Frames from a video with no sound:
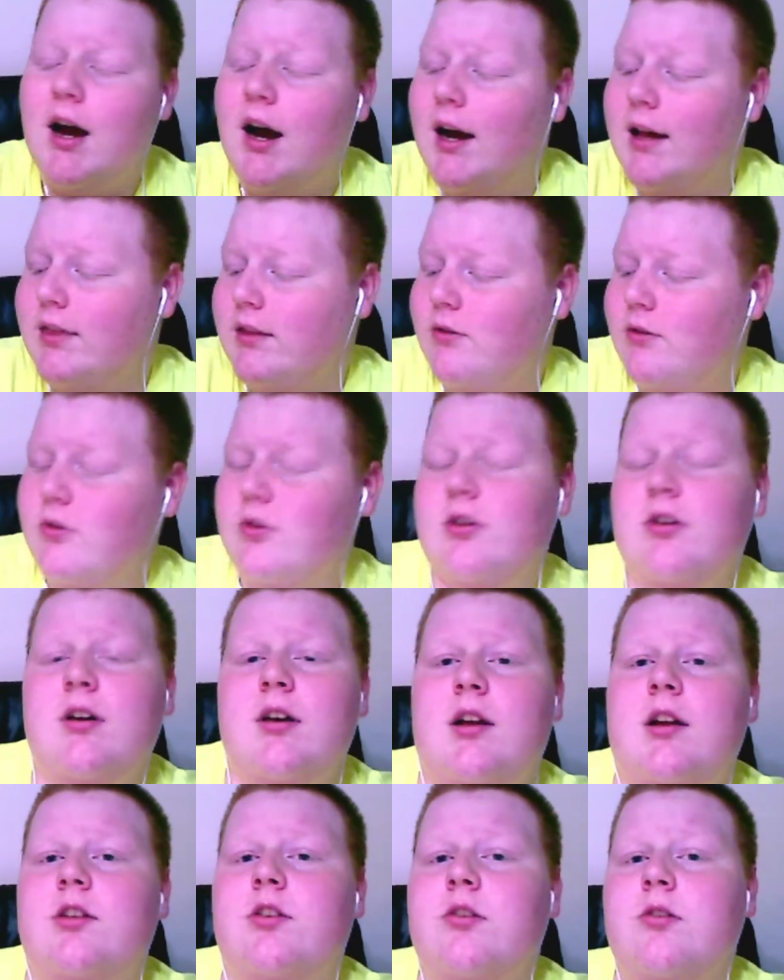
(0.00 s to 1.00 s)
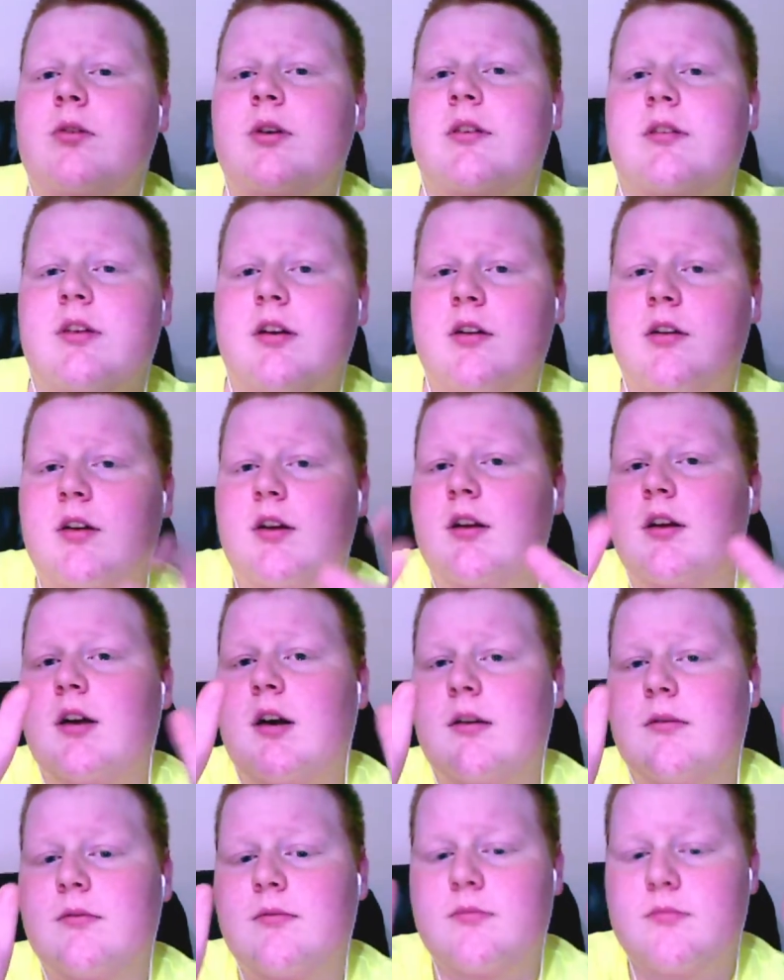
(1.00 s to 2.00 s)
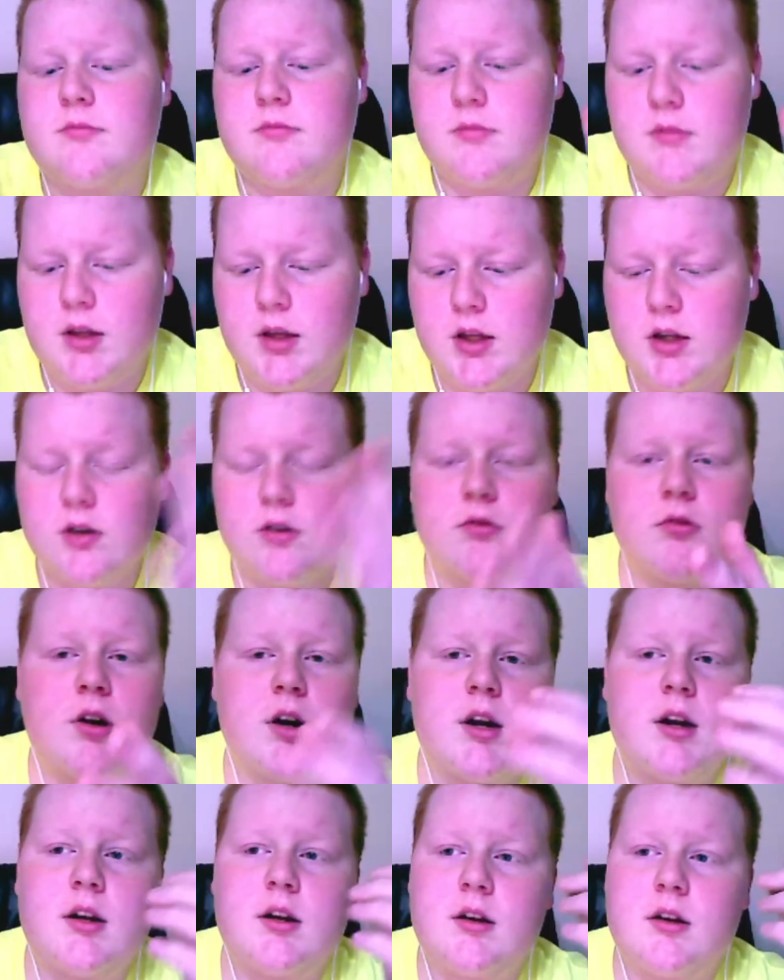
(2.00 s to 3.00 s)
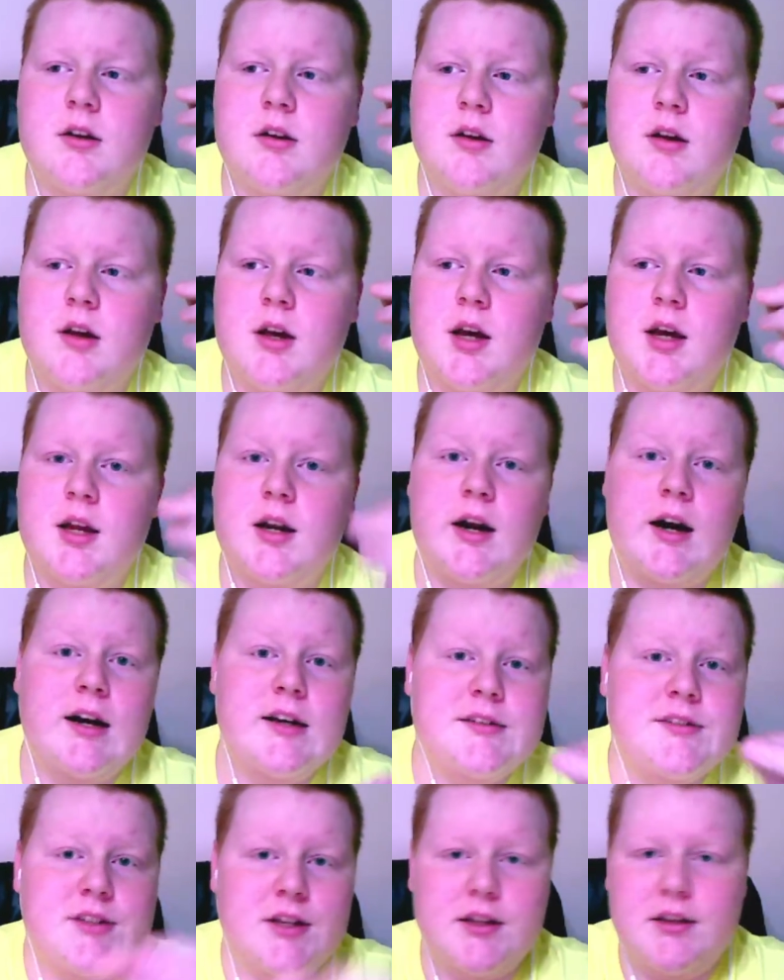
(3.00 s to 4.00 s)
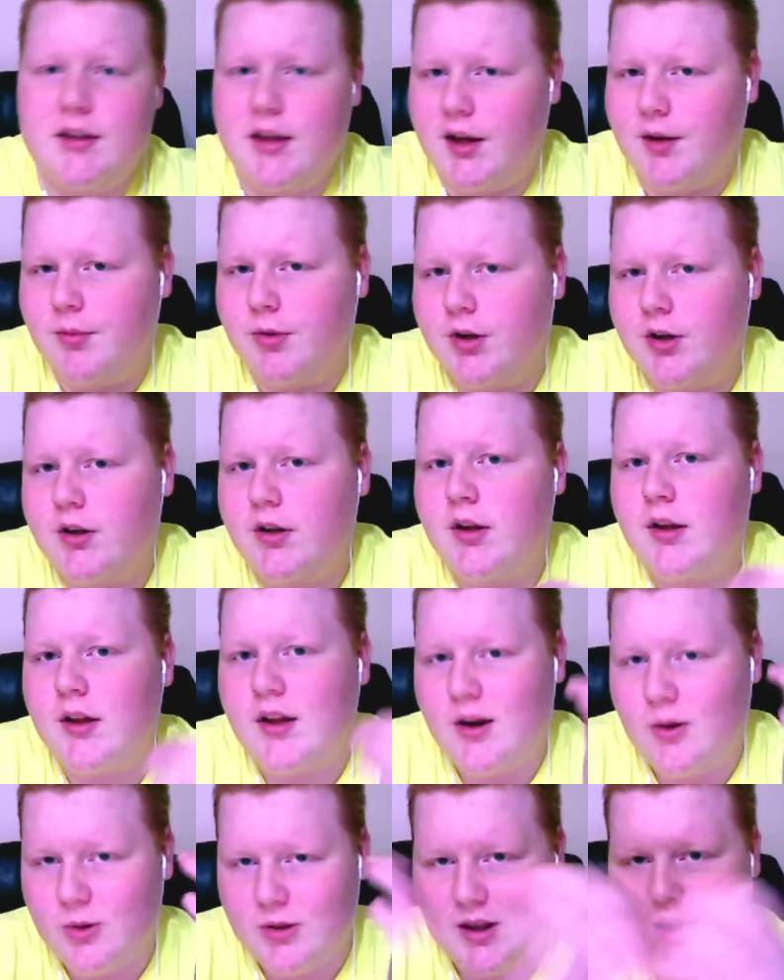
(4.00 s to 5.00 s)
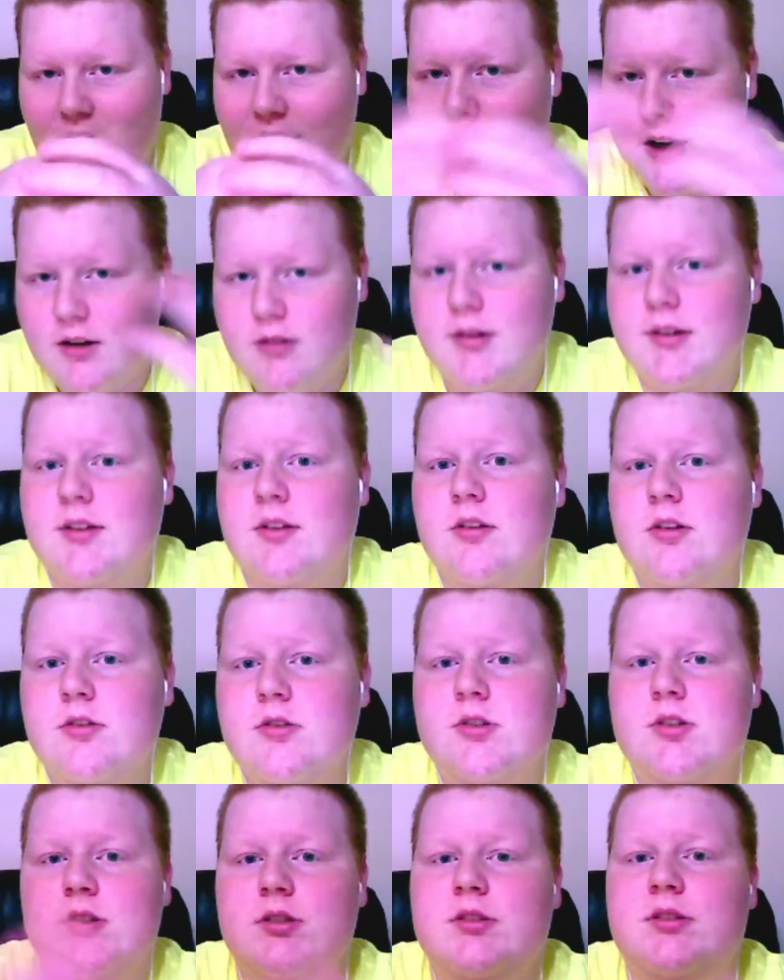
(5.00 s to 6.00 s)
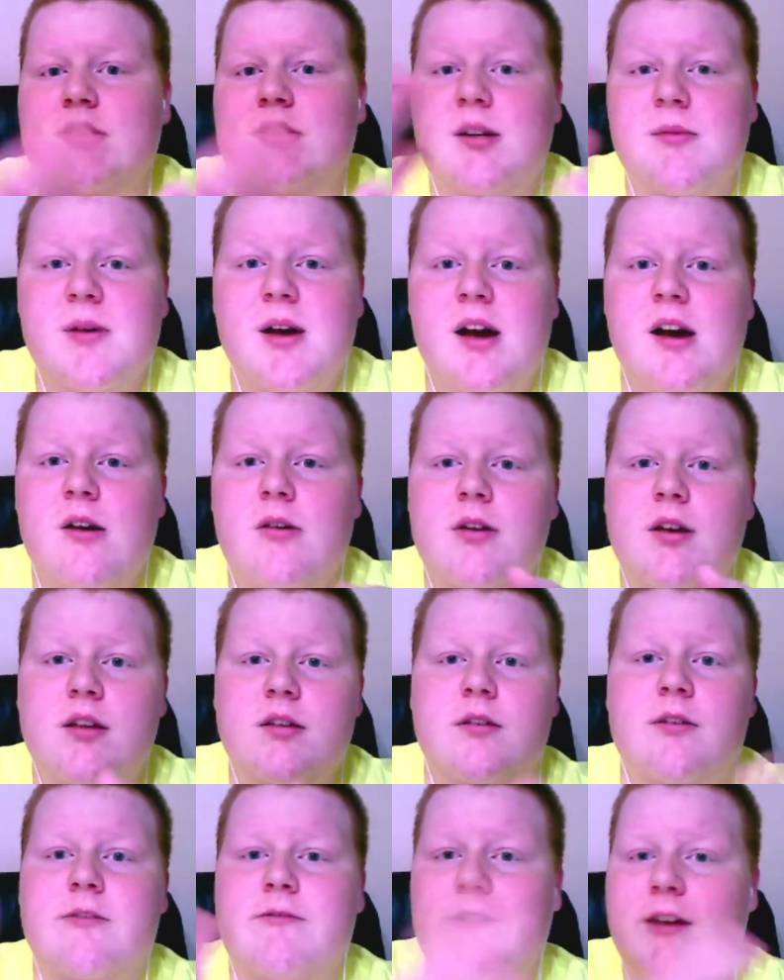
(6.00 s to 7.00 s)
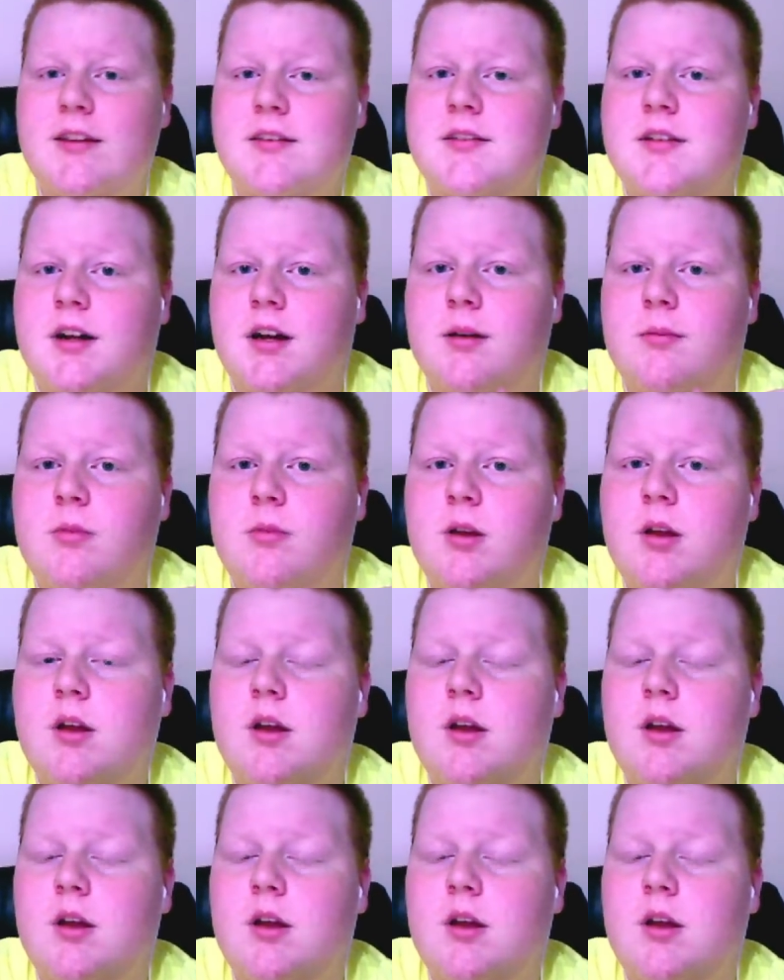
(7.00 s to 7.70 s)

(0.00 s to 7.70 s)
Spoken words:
I think what they're going to do is they're going to integrate an iSight camera with a higher resolution somehow into FaceTime,